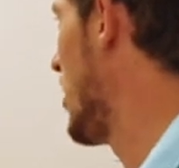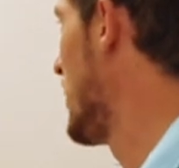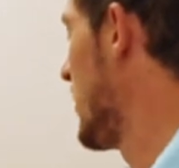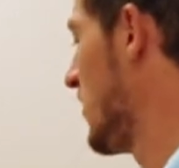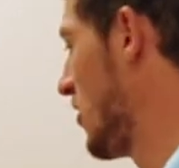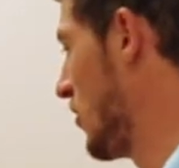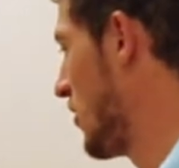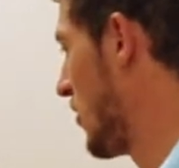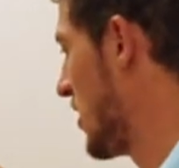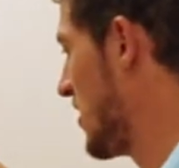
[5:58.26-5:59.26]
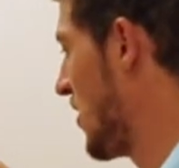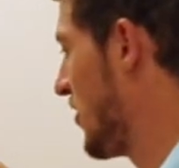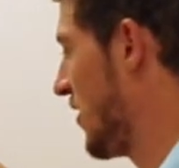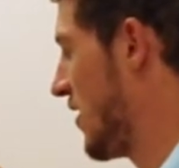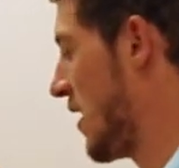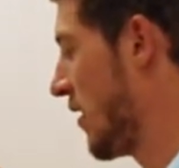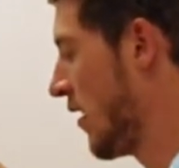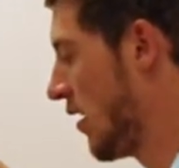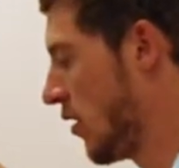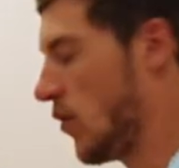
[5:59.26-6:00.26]
92 degrees Celsius that
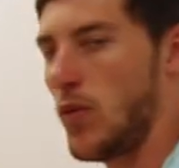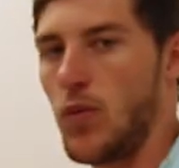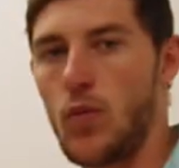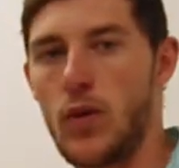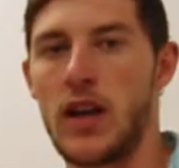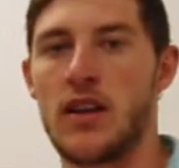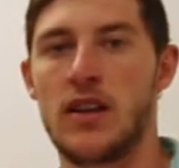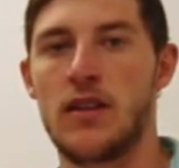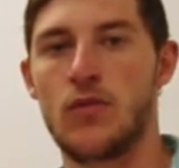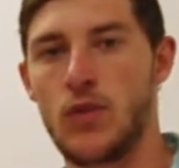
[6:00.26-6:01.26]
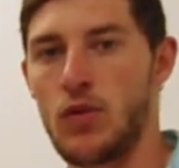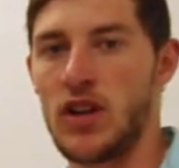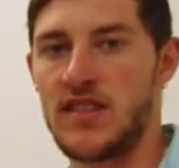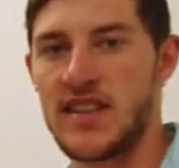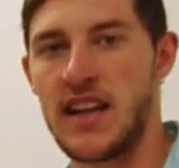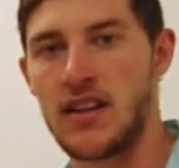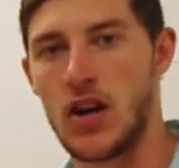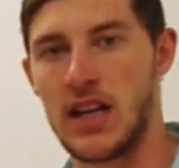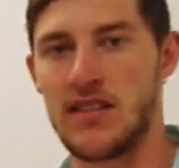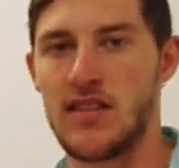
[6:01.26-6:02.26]
we want to start
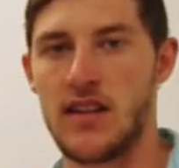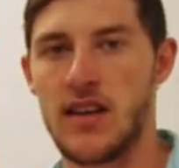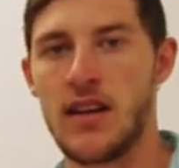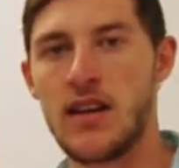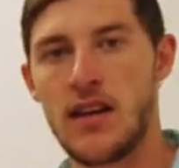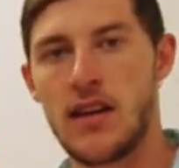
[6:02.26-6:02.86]
going into the